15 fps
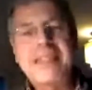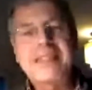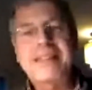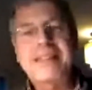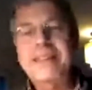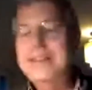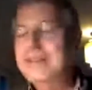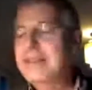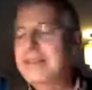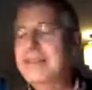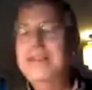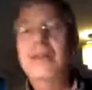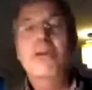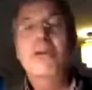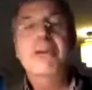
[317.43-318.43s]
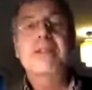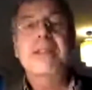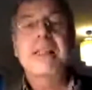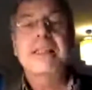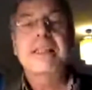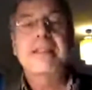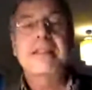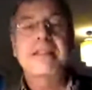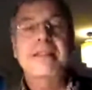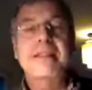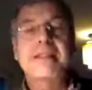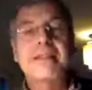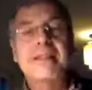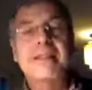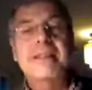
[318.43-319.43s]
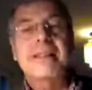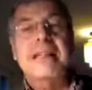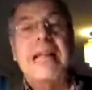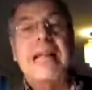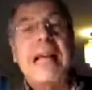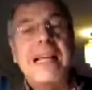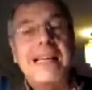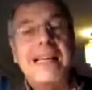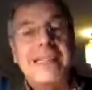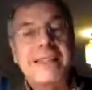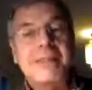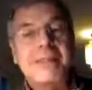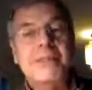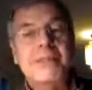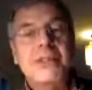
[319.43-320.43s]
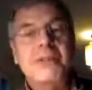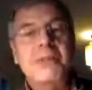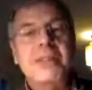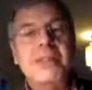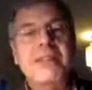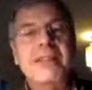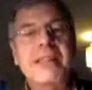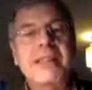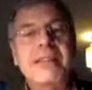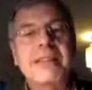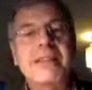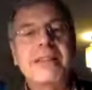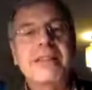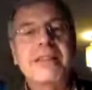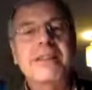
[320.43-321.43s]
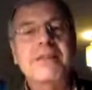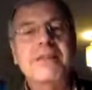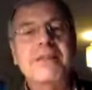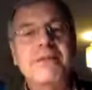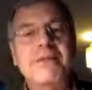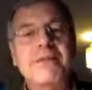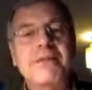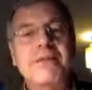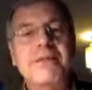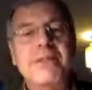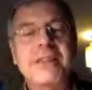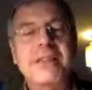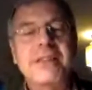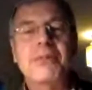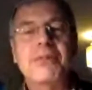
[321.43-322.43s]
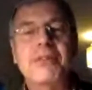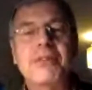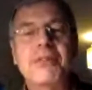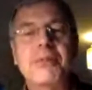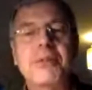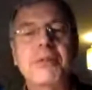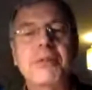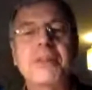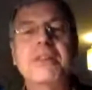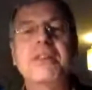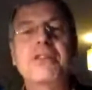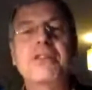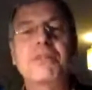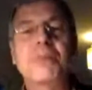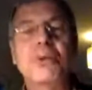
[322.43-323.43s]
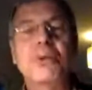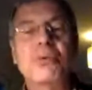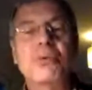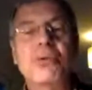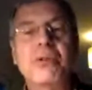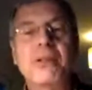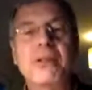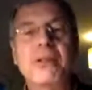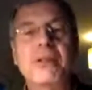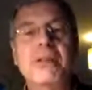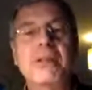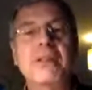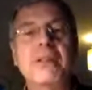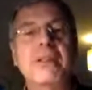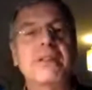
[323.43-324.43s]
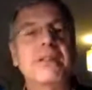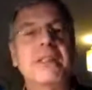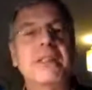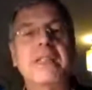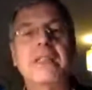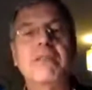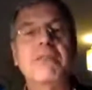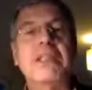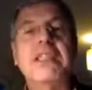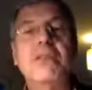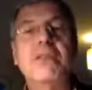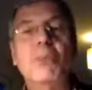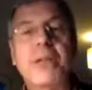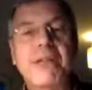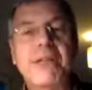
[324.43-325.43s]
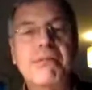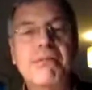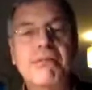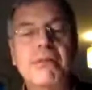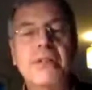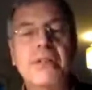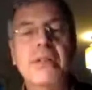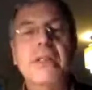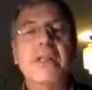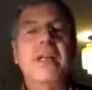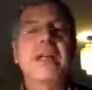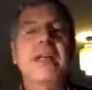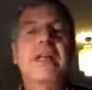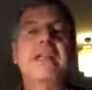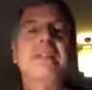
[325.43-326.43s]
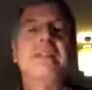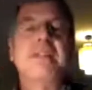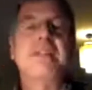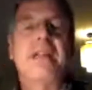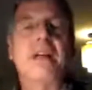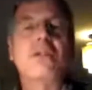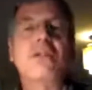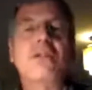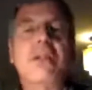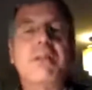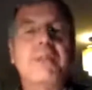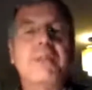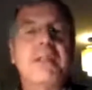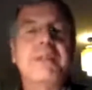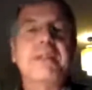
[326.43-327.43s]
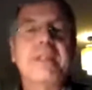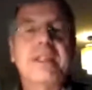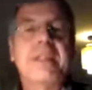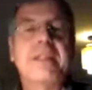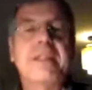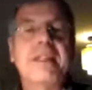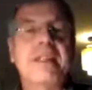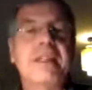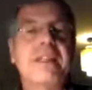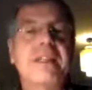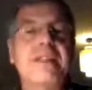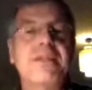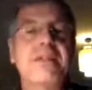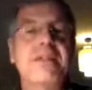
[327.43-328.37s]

looks at the lags, which means at the time difference, let's say heat wave, and an outcome, let's say cardiovascular or